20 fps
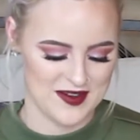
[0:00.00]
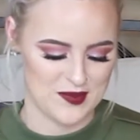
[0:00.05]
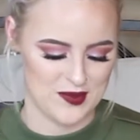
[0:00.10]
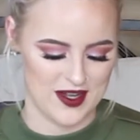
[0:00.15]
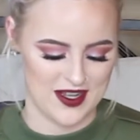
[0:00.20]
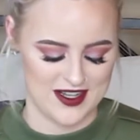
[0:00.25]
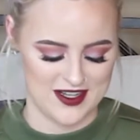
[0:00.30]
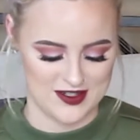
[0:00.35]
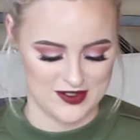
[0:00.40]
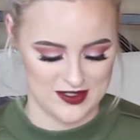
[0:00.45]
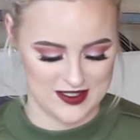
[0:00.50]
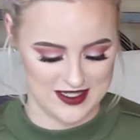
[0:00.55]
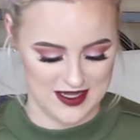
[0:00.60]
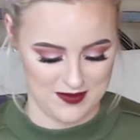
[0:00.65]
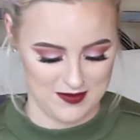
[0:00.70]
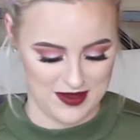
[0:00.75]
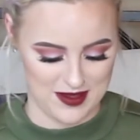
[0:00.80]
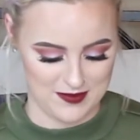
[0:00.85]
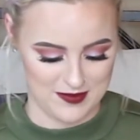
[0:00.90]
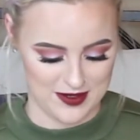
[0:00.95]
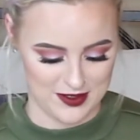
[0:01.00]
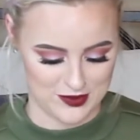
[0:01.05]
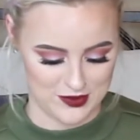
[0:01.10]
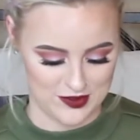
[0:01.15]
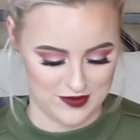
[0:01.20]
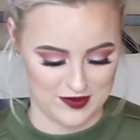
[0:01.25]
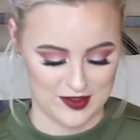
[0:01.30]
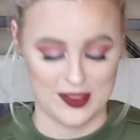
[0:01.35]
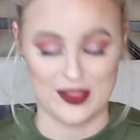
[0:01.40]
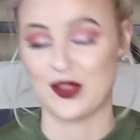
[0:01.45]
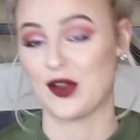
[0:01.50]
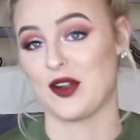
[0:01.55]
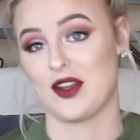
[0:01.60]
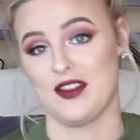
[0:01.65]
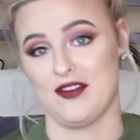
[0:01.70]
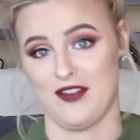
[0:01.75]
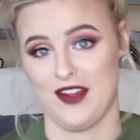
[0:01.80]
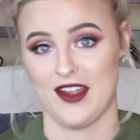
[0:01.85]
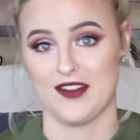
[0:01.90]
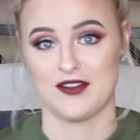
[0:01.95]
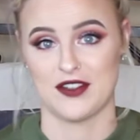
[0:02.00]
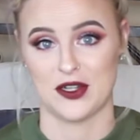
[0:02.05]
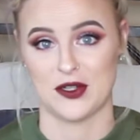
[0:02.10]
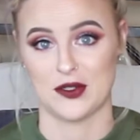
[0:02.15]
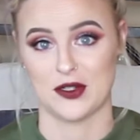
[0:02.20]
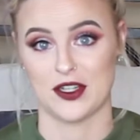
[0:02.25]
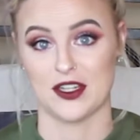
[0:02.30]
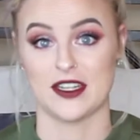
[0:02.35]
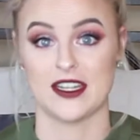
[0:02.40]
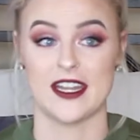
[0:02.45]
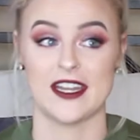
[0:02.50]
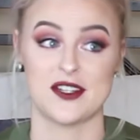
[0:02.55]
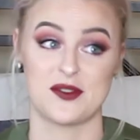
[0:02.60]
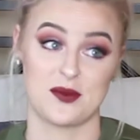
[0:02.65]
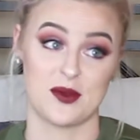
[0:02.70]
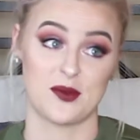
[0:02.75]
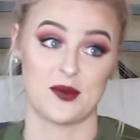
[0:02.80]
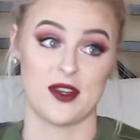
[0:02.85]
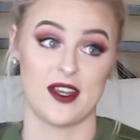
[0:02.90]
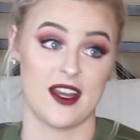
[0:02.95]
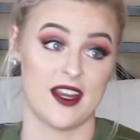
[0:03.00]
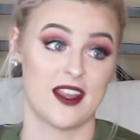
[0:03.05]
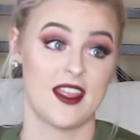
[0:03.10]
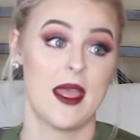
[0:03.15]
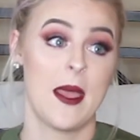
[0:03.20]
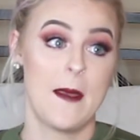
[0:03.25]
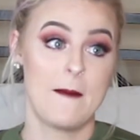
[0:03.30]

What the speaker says: Randy just sent me a picture of a $35 engagement ring.